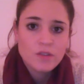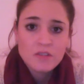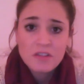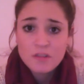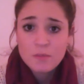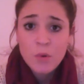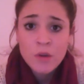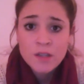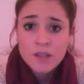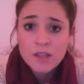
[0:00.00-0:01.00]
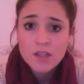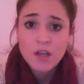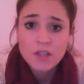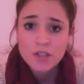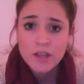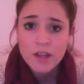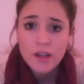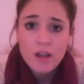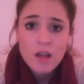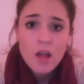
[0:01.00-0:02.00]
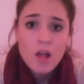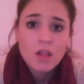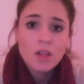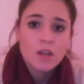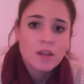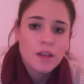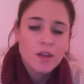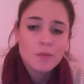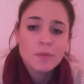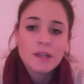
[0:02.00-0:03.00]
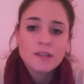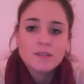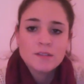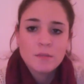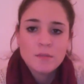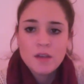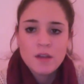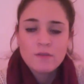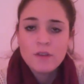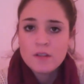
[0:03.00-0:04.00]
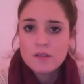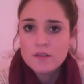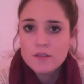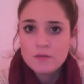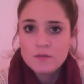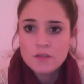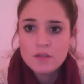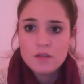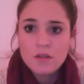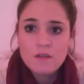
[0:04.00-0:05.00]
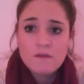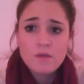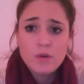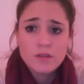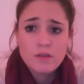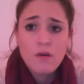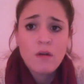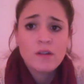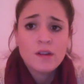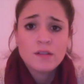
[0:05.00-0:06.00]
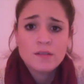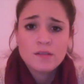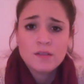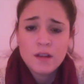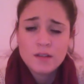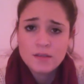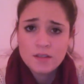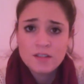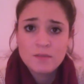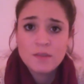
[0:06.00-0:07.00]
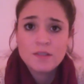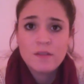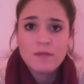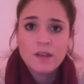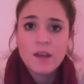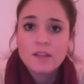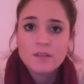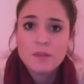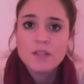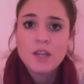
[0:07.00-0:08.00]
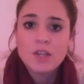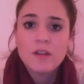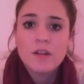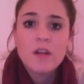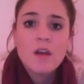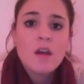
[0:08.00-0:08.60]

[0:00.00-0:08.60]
such as pointing, touching, looking, or placing something in front of the student to enforce an already discussed and specific expectation.